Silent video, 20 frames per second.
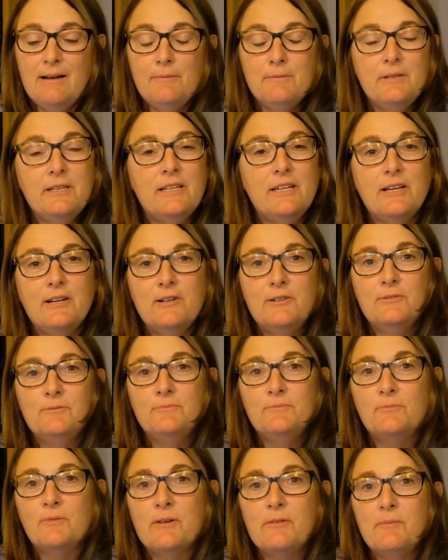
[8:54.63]
You know,
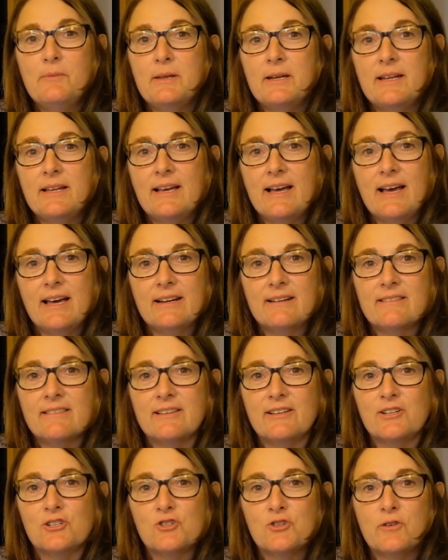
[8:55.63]
we've been out of the
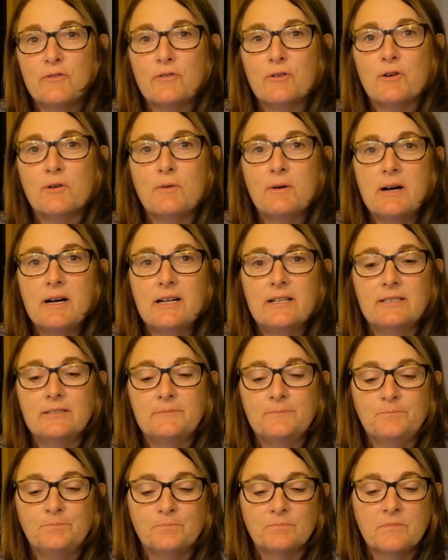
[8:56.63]
country for a
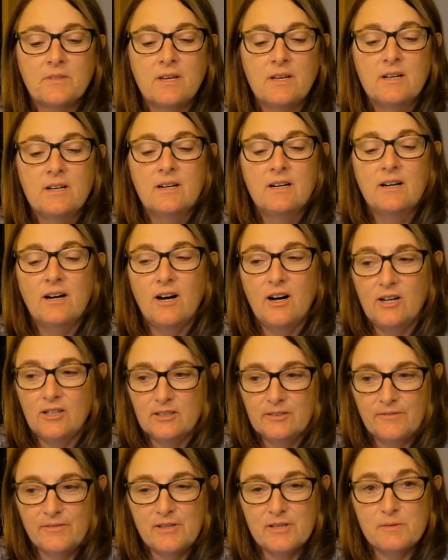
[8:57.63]
while.
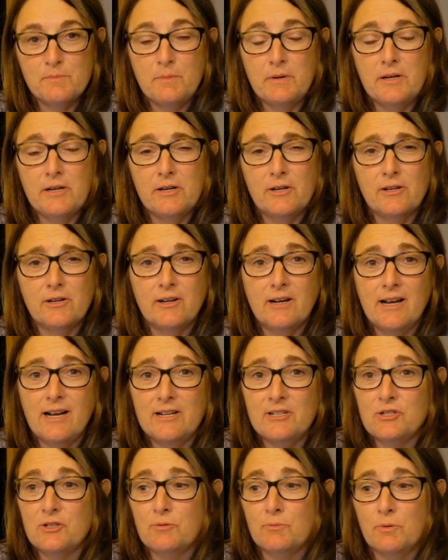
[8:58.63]
All of this beer,
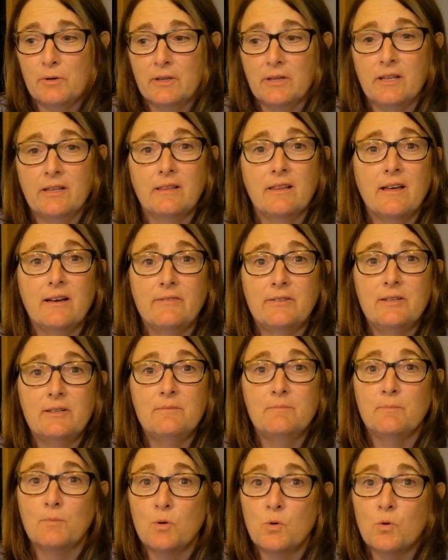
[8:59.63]
I should really love
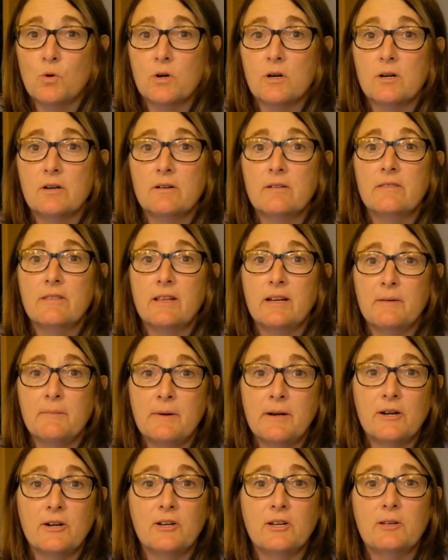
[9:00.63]
it more than
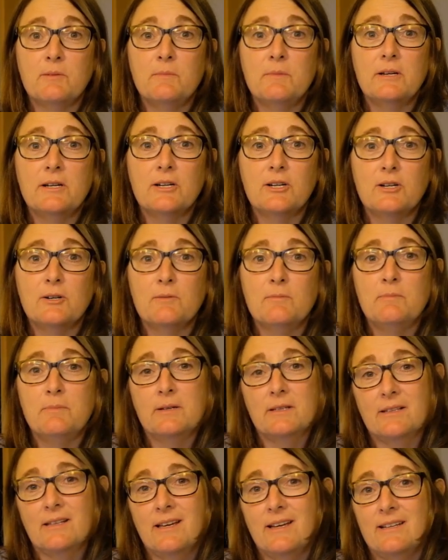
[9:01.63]
American beer,
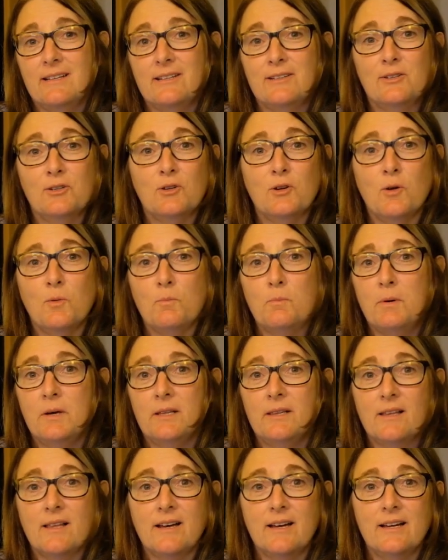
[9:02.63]
but like a good old
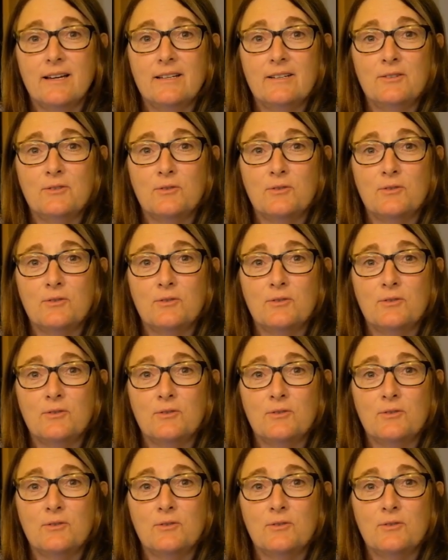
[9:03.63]
Bud Light